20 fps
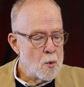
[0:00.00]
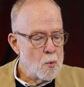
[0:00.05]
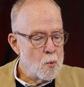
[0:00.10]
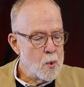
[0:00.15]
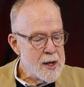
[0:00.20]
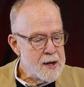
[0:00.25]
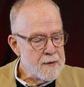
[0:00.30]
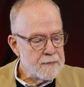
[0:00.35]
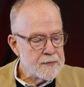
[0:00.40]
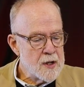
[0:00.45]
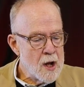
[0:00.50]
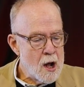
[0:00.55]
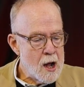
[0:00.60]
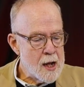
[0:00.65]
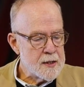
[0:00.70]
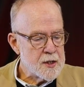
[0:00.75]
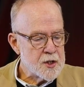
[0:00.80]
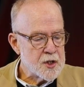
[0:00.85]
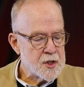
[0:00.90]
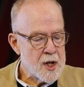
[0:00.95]
We have
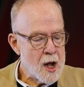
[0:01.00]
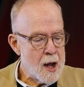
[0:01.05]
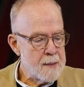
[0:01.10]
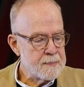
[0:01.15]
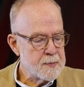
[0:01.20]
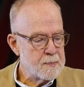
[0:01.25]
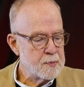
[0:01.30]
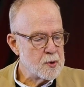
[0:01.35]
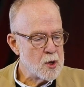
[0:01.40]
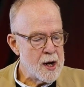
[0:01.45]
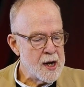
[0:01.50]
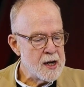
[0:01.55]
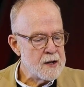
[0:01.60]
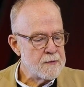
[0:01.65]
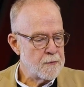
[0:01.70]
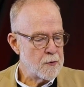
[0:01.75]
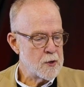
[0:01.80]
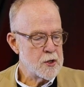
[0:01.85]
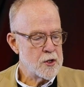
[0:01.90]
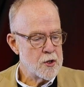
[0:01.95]
not stopped
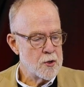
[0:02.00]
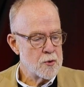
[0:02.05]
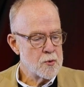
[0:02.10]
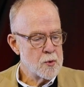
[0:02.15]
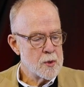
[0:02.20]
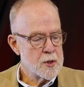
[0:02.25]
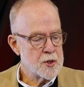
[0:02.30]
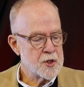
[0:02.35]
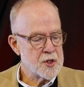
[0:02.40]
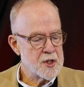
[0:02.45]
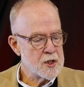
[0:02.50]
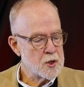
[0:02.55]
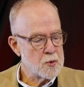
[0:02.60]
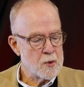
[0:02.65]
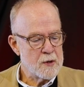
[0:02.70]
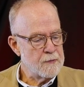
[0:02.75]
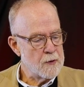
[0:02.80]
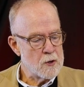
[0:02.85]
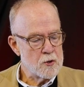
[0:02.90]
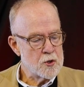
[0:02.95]
praying for you since
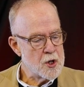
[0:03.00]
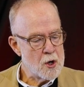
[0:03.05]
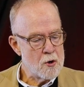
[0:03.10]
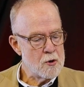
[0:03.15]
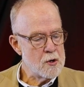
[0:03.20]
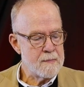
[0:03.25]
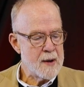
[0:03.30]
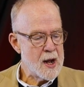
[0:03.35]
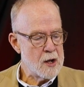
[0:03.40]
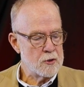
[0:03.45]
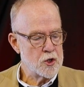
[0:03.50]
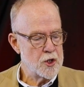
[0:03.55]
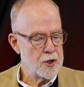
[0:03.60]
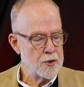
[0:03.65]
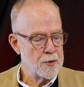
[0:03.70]
we first heard about